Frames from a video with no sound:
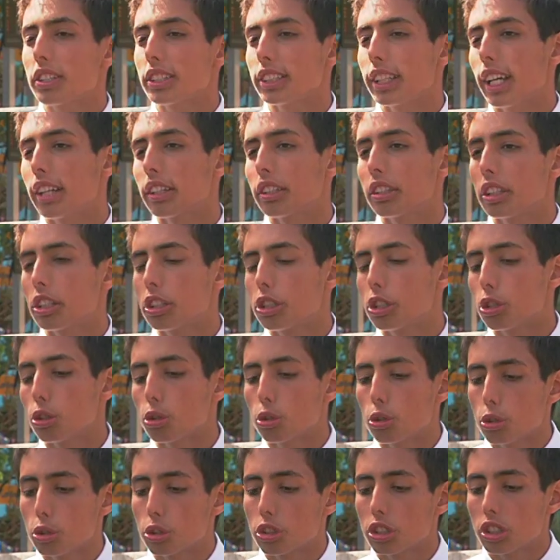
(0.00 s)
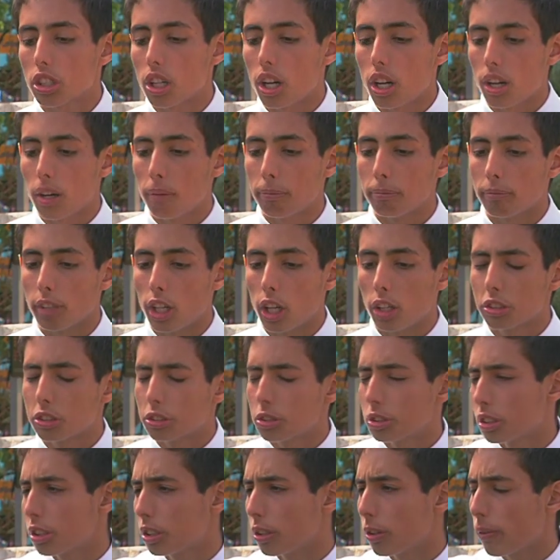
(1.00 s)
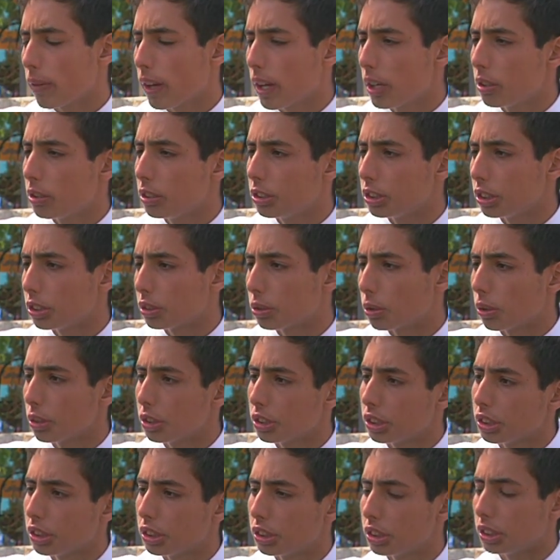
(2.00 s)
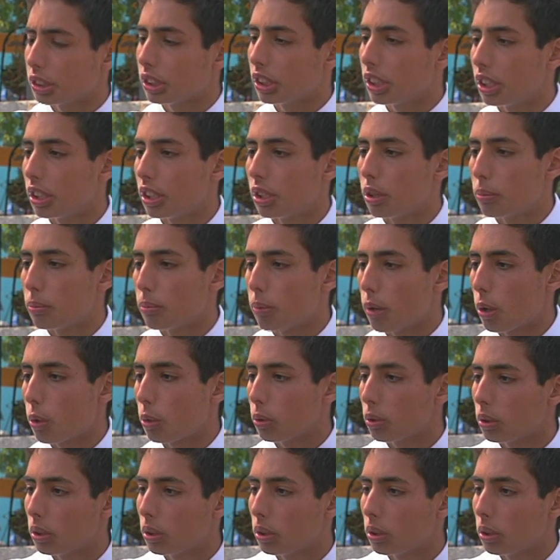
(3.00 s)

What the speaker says: exactly do you use alternative energy sources in your boat?